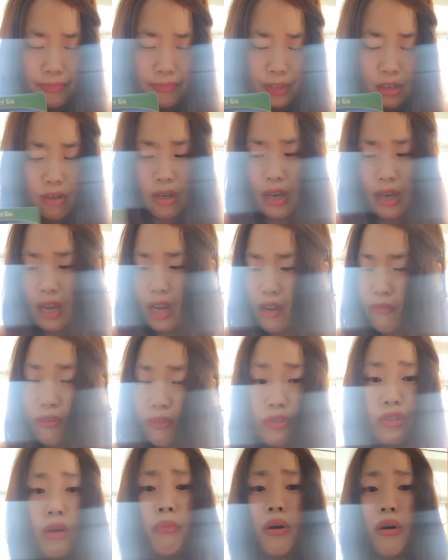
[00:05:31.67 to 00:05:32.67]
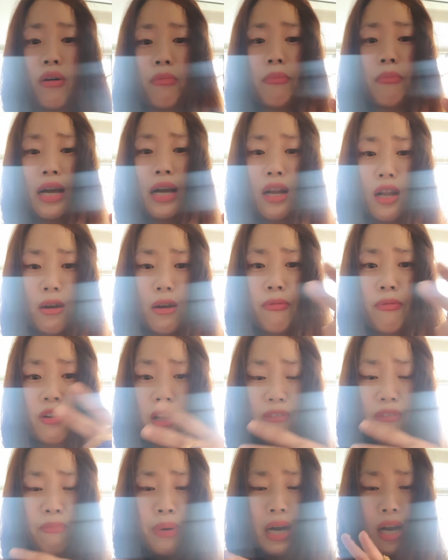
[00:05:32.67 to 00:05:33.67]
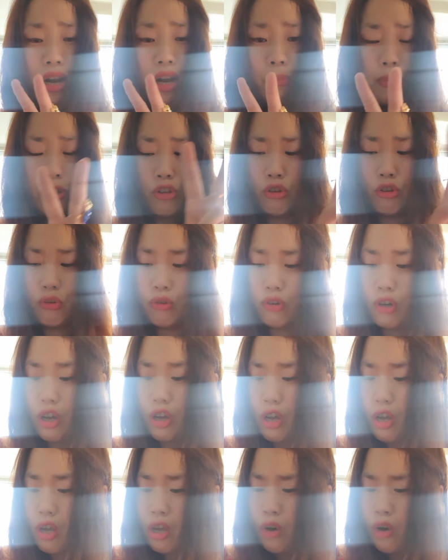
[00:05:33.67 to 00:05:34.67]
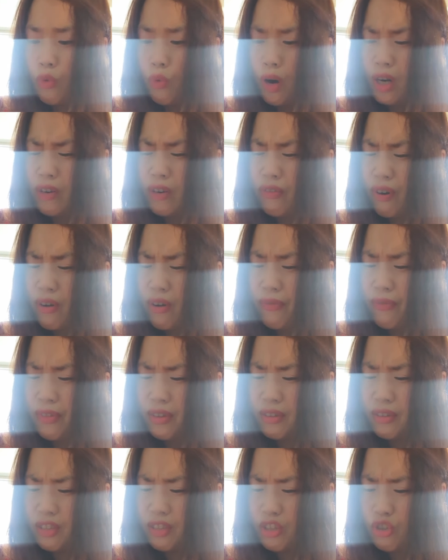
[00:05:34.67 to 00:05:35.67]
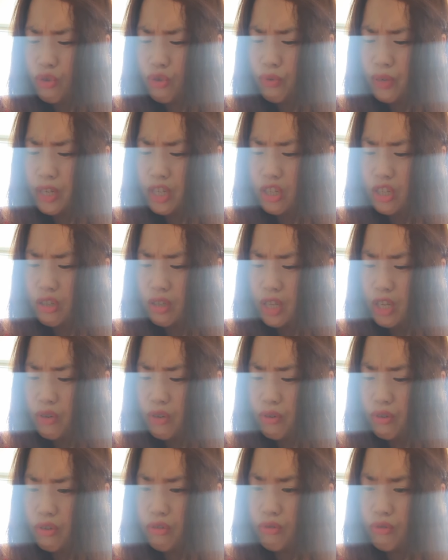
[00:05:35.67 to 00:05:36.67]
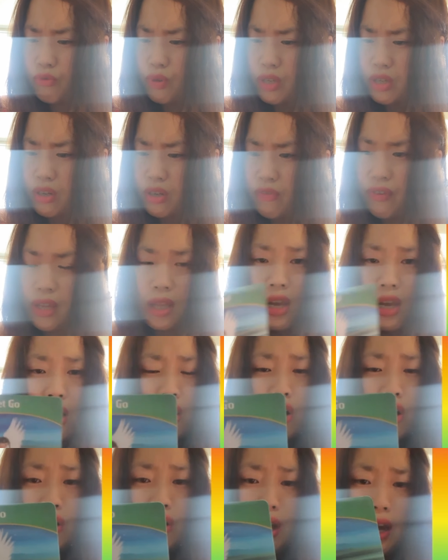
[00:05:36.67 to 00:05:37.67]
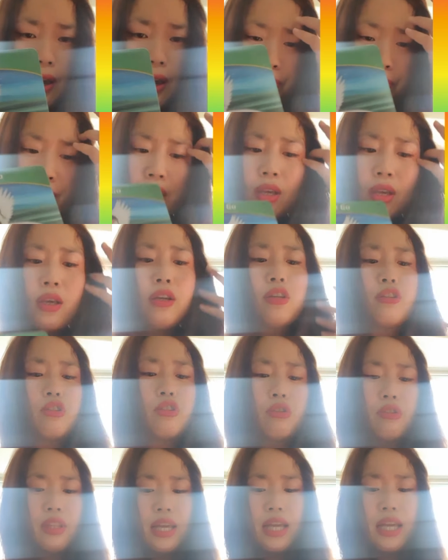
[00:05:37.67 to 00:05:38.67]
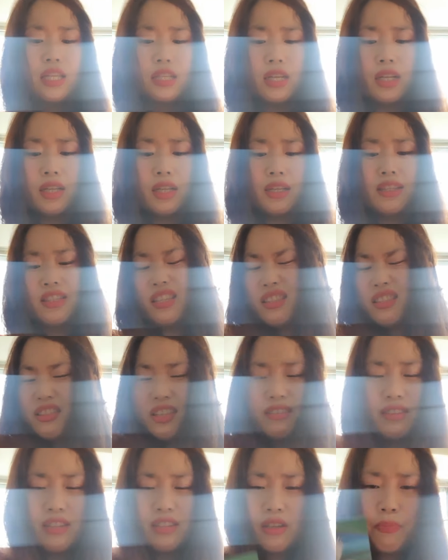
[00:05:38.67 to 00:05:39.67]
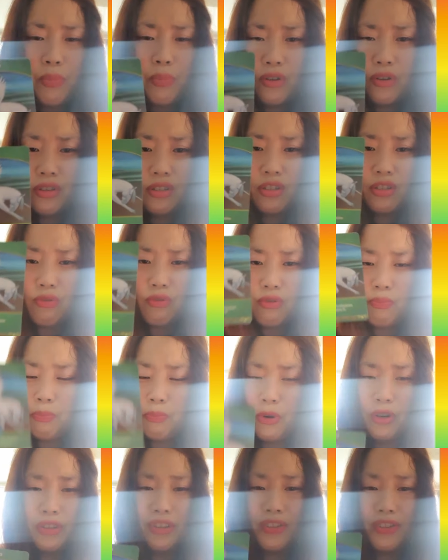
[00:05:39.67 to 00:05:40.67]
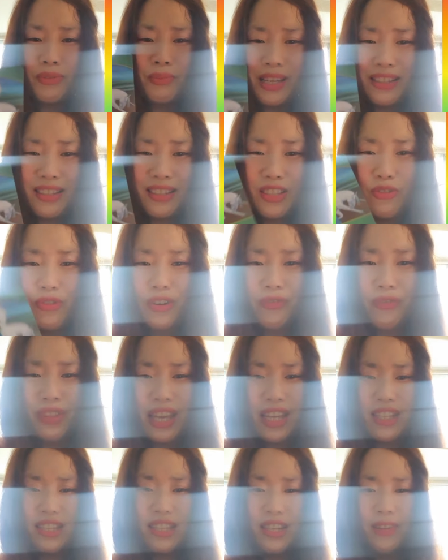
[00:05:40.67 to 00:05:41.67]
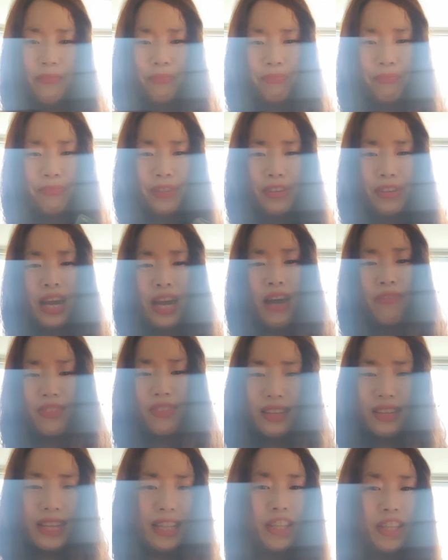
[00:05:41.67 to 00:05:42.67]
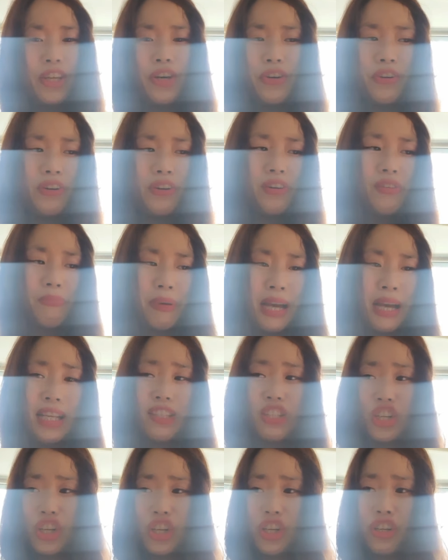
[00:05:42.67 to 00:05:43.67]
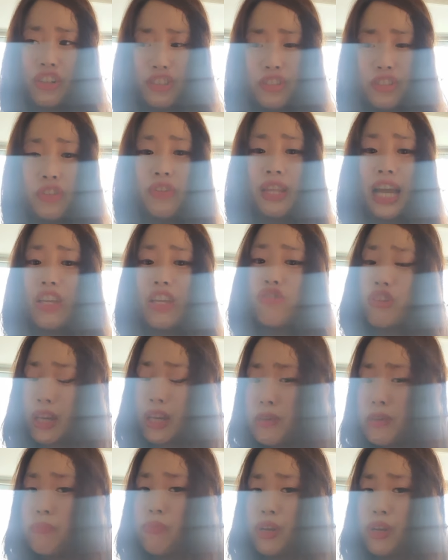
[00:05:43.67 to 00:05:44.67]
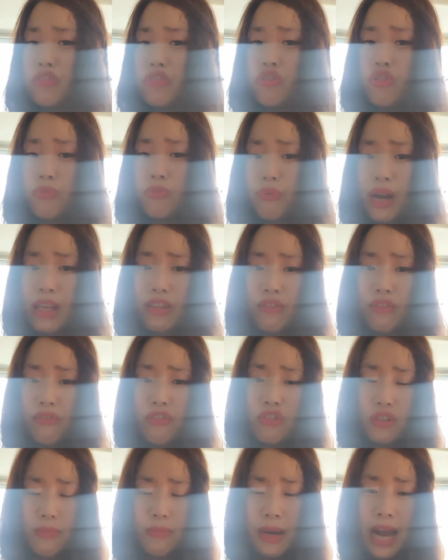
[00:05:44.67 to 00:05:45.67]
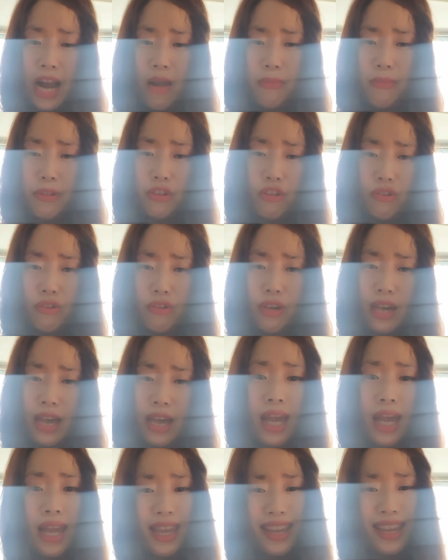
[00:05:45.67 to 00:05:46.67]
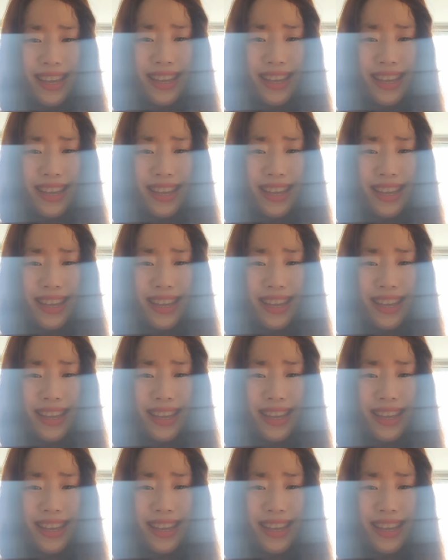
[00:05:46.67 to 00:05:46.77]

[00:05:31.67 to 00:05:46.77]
okay for some of my lovely pile number two walk from the situation in order to resolve it okay so the angel is, this is a bonus, bonus message from the angel. You have to let go of past hurt so that you can embrace new, brighter future, pile number two, okay?